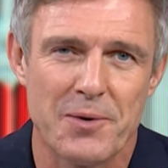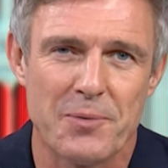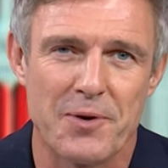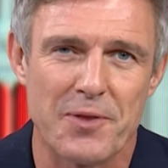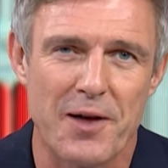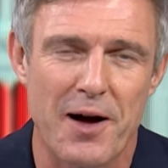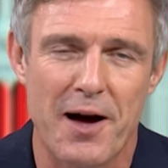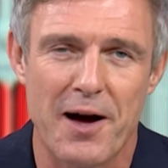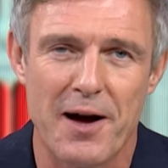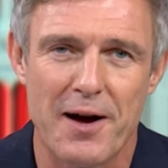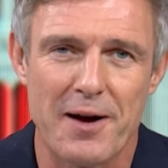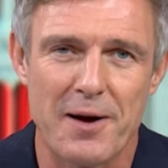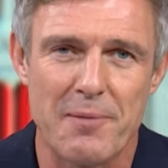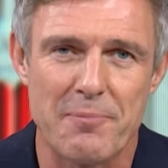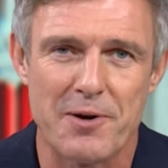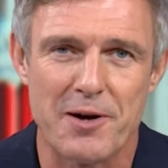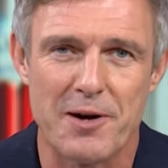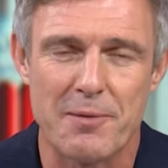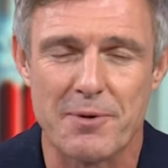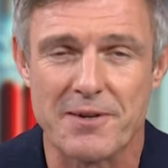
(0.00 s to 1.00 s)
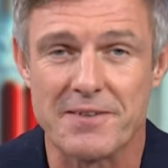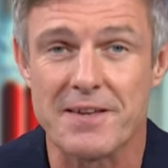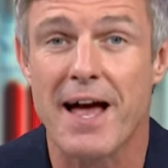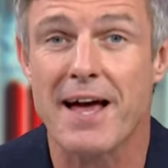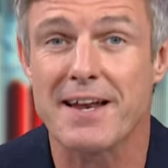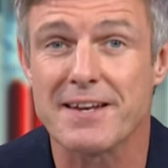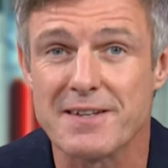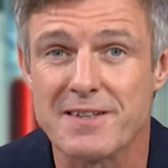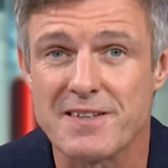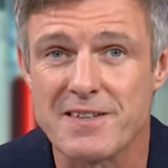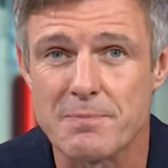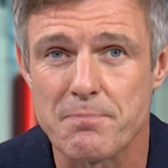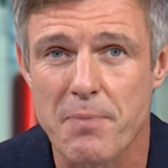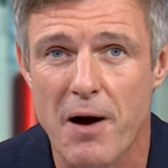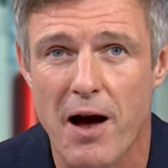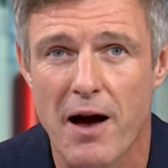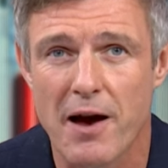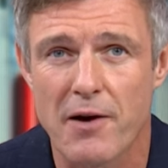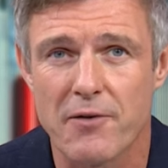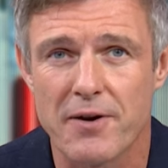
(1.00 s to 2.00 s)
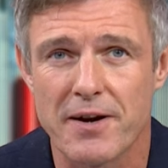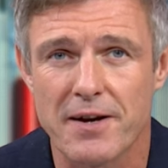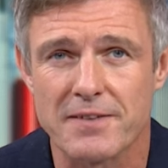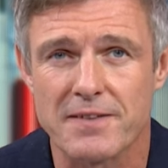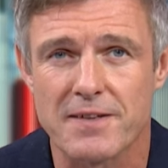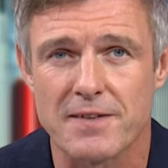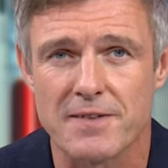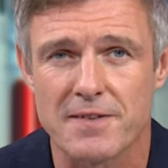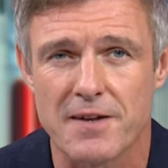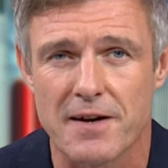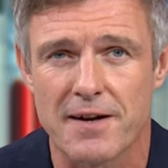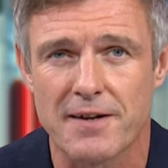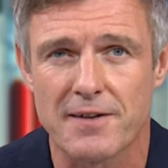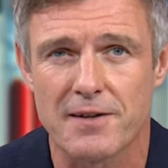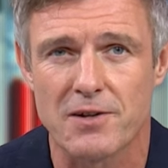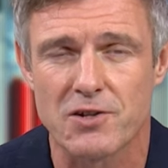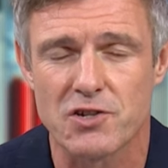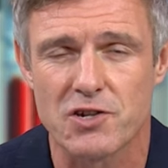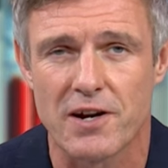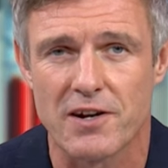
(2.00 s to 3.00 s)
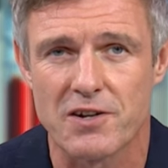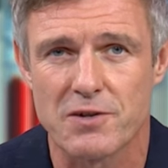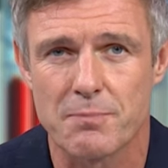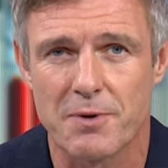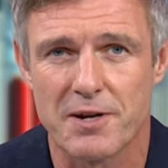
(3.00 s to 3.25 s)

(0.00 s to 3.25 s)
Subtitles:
with a higher purpose and inspiring societal change.